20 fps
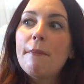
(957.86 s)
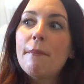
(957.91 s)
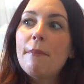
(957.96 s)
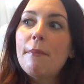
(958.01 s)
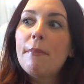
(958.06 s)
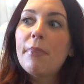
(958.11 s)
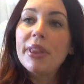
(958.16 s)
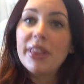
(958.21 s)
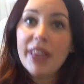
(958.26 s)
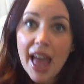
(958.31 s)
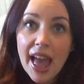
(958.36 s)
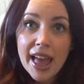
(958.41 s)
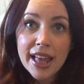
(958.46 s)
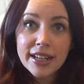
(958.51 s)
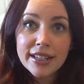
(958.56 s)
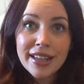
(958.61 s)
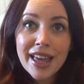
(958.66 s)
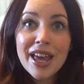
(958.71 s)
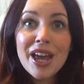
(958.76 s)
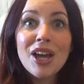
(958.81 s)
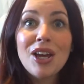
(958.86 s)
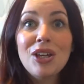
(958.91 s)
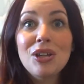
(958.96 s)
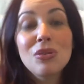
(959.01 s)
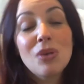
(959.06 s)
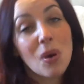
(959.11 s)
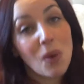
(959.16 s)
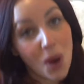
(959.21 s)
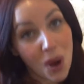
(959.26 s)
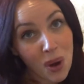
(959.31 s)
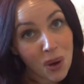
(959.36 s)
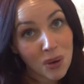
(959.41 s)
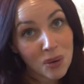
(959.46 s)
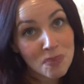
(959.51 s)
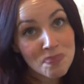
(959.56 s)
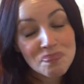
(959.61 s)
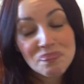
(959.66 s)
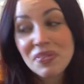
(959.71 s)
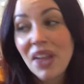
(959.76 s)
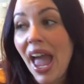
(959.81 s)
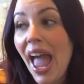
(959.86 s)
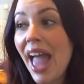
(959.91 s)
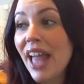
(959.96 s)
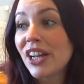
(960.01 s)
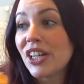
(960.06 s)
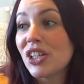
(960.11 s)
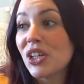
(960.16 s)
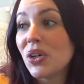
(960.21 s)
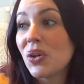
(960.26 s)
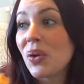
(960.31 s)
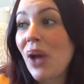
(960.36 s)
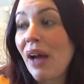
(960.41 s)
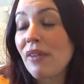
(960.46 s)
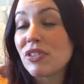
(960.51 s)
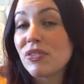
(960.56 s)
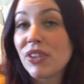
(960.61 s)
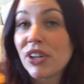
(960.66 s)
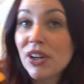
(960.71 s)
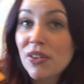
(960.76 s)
But then you go home and you have to figure